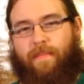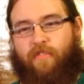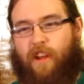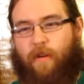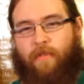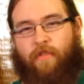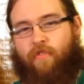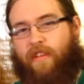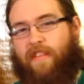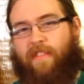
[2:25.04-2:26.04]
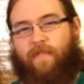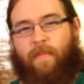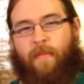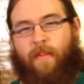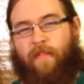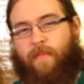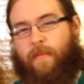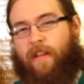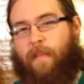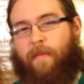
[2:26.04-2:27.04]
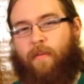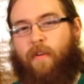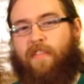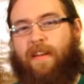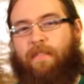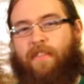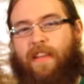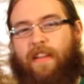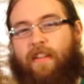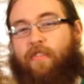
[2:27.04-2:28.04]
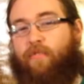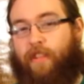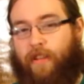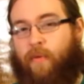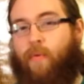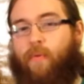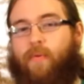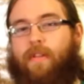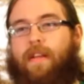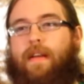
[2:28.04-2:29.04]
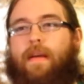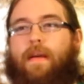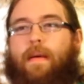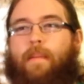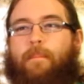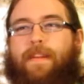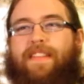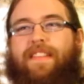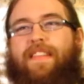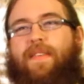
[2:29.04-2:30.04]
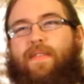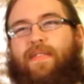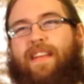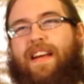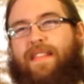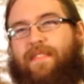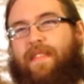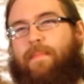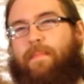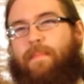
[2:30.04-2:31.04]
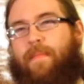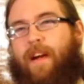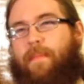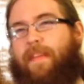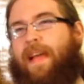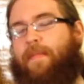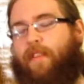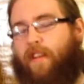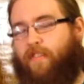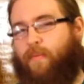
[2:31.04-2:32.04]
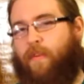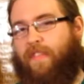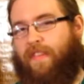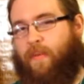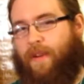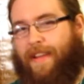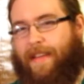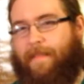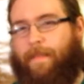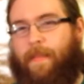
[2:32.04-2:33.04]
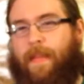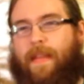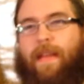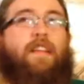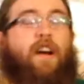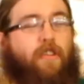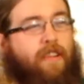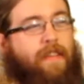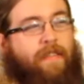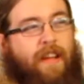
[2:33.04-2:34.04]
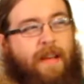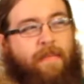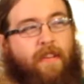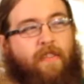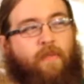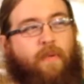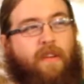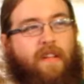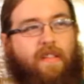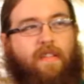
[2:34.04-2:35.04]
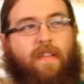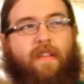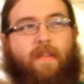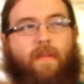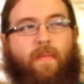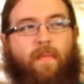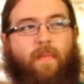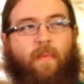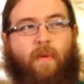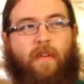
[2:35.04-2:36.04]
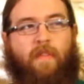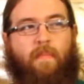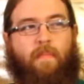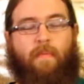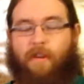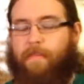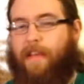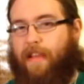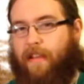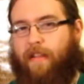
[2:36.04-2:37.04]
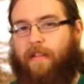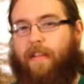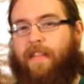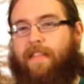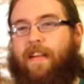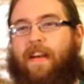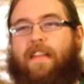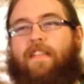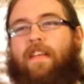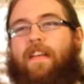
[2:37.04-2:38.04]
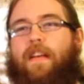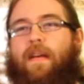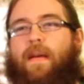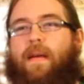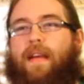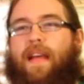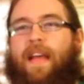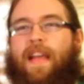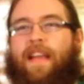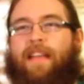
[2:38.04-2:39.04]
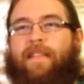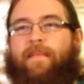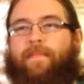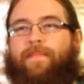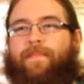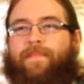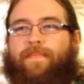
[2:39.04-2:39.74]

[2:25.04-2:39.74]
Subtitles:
shadow of the trees from the top of the woods and everything, and it looks really cool, but it still kind of not became the Lost Woods in a way. Ocarina of Time's Lost Woods was pretty big in size, and